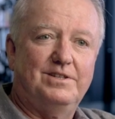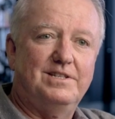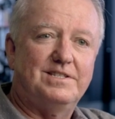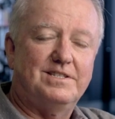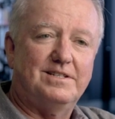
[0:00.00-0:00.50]

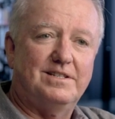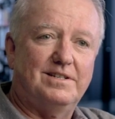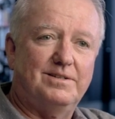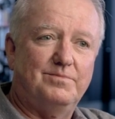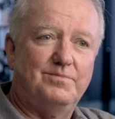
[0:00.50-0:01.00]
on this
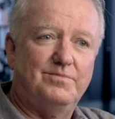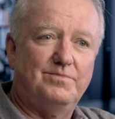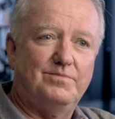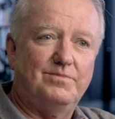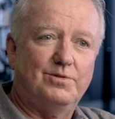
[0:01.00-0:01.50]

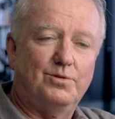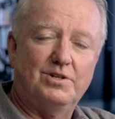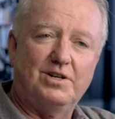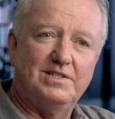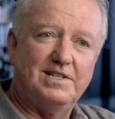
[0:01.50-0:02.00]
um,
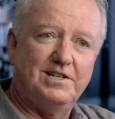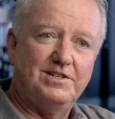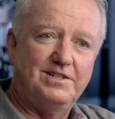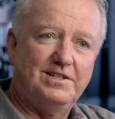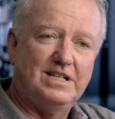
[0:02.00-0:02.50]

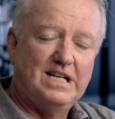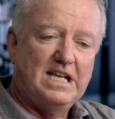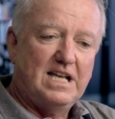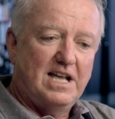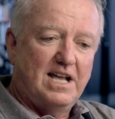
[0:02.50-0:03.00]
organisation,
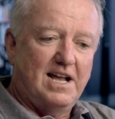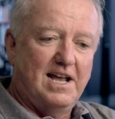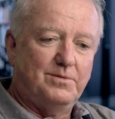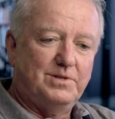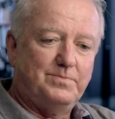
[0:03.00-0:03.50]

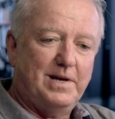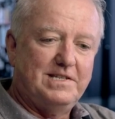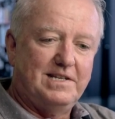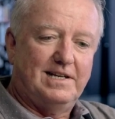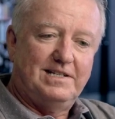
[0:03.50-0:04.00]
and it was
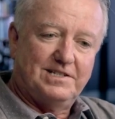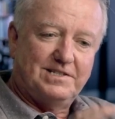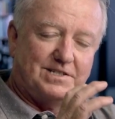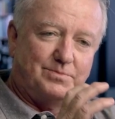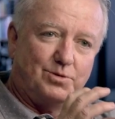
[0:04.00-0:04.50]
basically
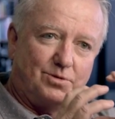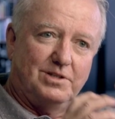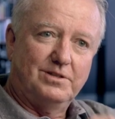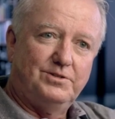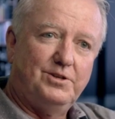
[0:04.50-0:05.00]
just a
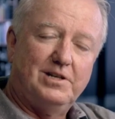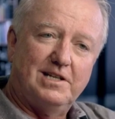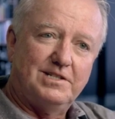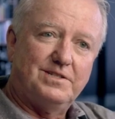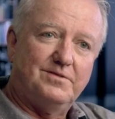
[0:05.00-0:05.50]
small little
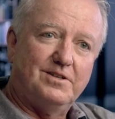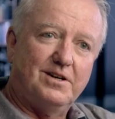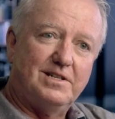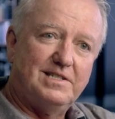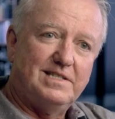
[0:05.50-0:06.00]
nucleus of
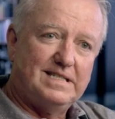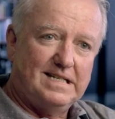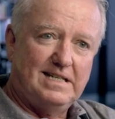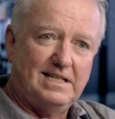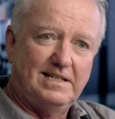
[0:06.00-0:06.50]
guys in
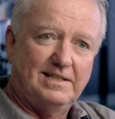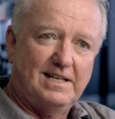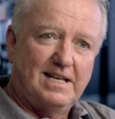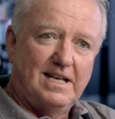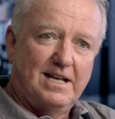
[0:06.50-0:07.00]
Sydney
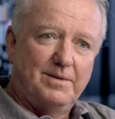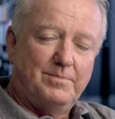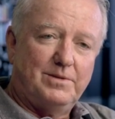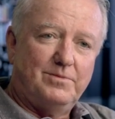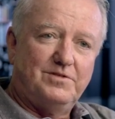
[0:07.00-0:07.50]

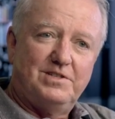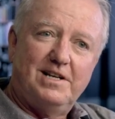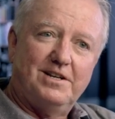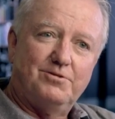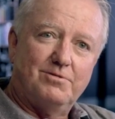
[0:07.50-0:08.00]
but we've
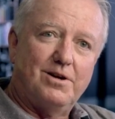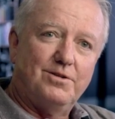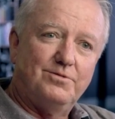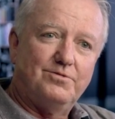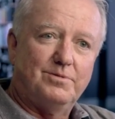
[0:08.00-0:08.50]
seen it
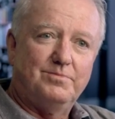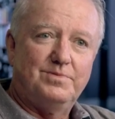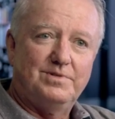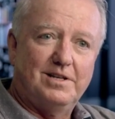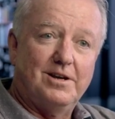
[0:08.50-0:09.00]
grow
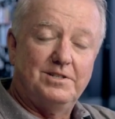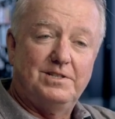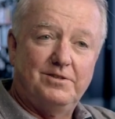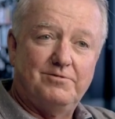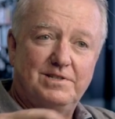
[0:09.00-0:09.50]
from go
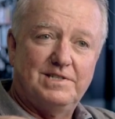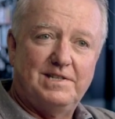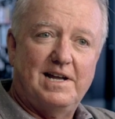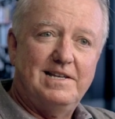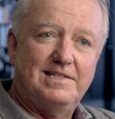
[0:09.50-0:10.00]
to different
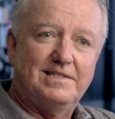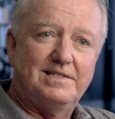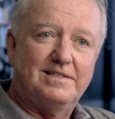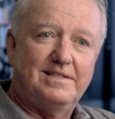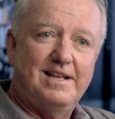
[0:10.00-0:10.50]

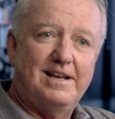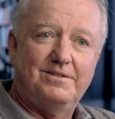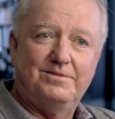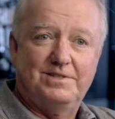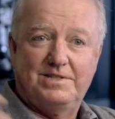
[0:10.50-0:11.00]
states, and
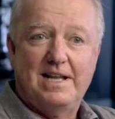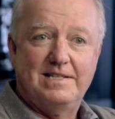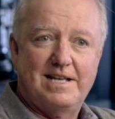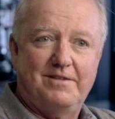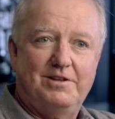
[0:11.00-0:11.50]
now the
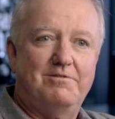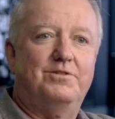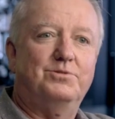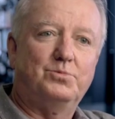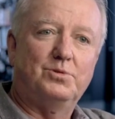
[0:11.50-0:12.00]
states have
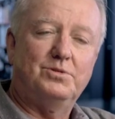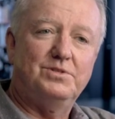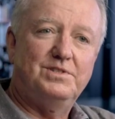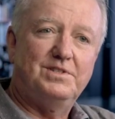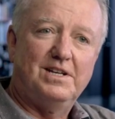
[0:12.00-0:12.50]
their own
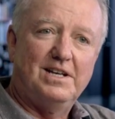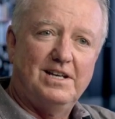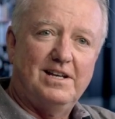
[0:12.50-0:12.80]
awards,